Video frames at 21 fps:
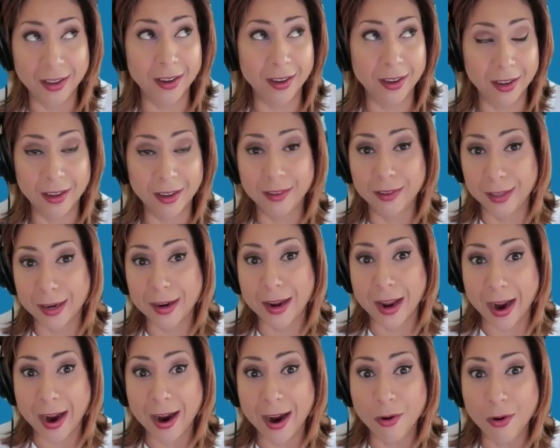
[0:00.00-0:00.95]
and the
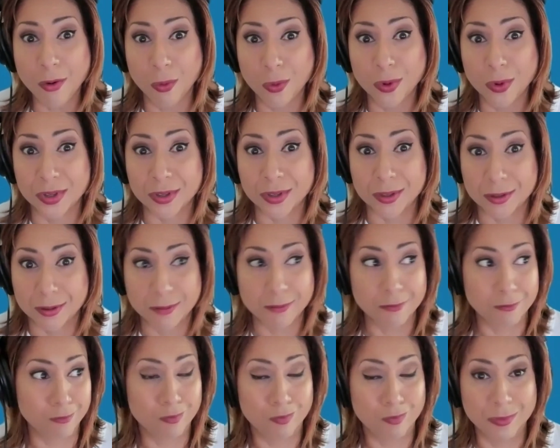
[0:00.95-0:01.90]
gown was
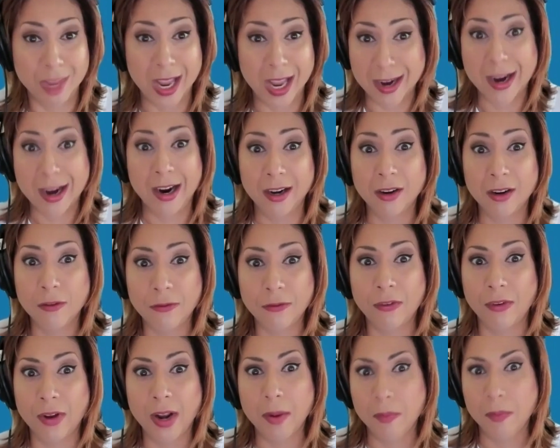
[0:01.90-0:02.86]
that kind of
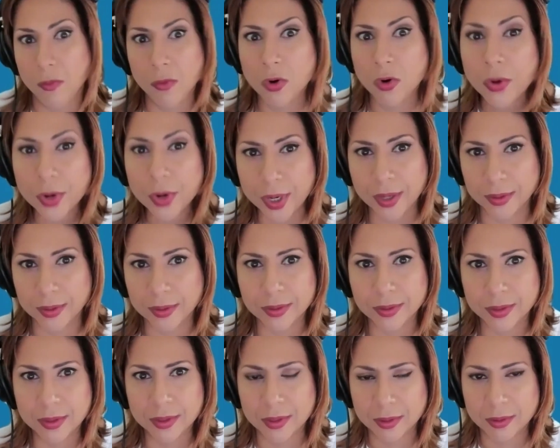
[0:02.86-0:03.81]
flamboyant
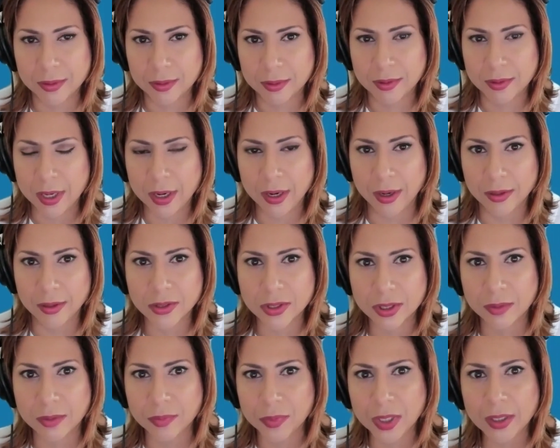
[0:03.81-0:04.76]
thing,
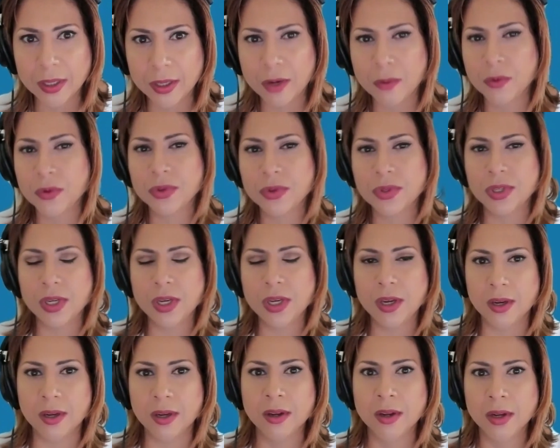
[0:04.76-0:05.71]
something that you will
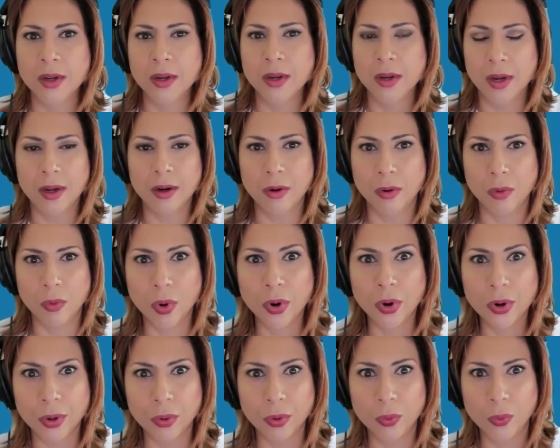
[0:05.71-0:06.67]
see at a
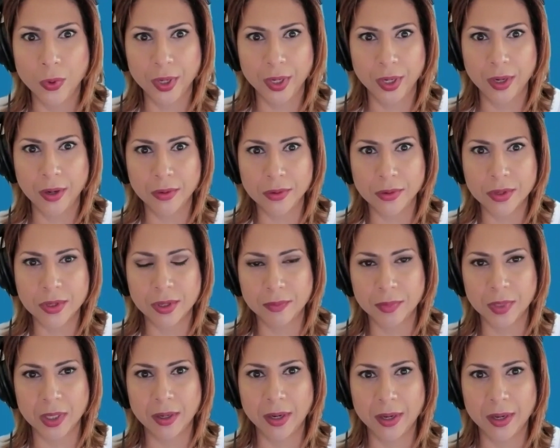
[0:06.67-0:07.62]
royal wedding or
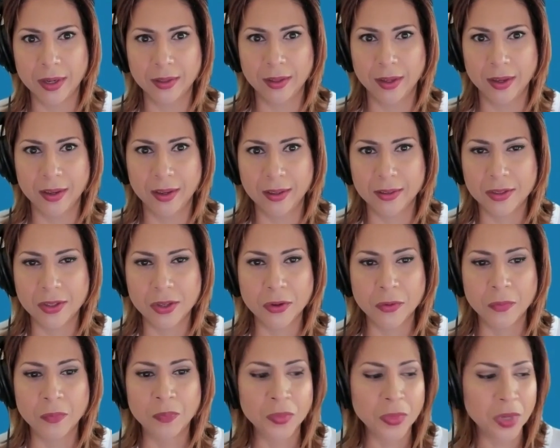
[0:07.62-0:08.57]
something like that.
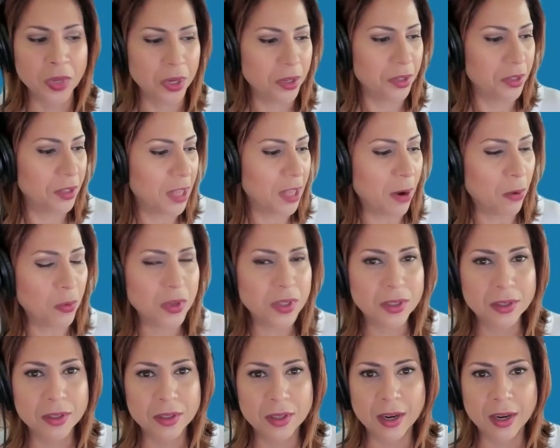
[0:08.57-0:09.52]
So that
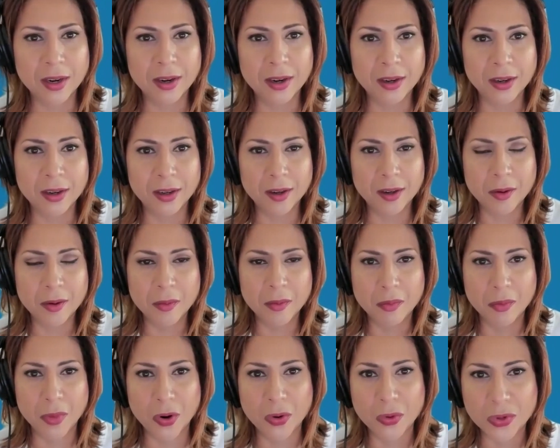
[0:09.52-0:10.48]
was the
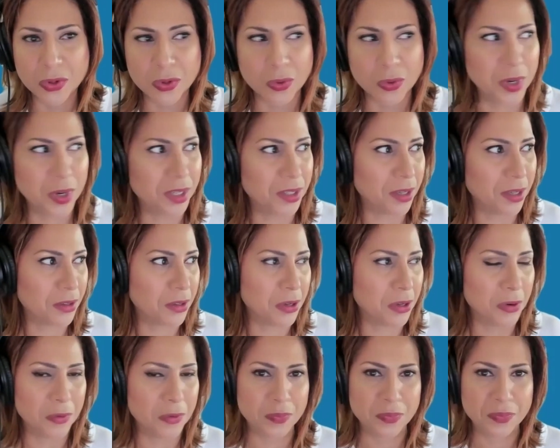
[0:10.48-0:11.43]
most recent.
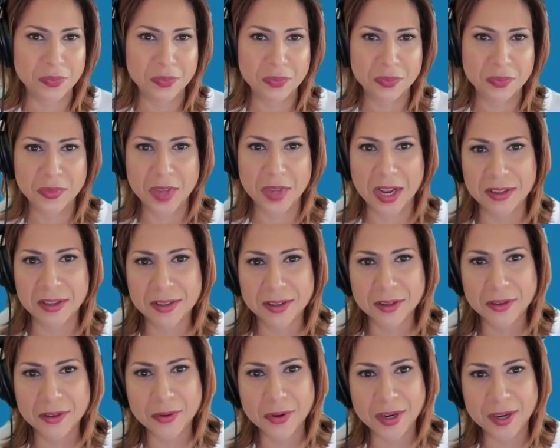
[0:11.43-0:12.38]
So that's
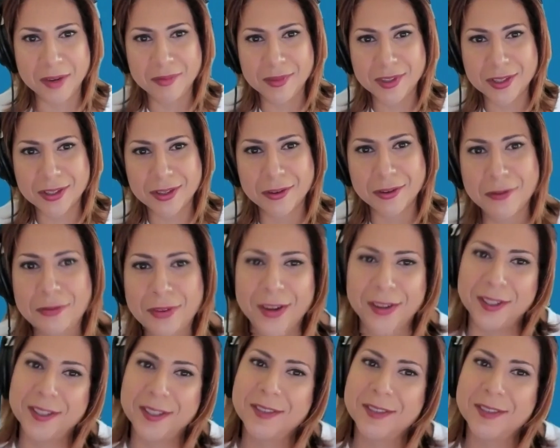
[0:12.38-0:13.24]
the dream so far.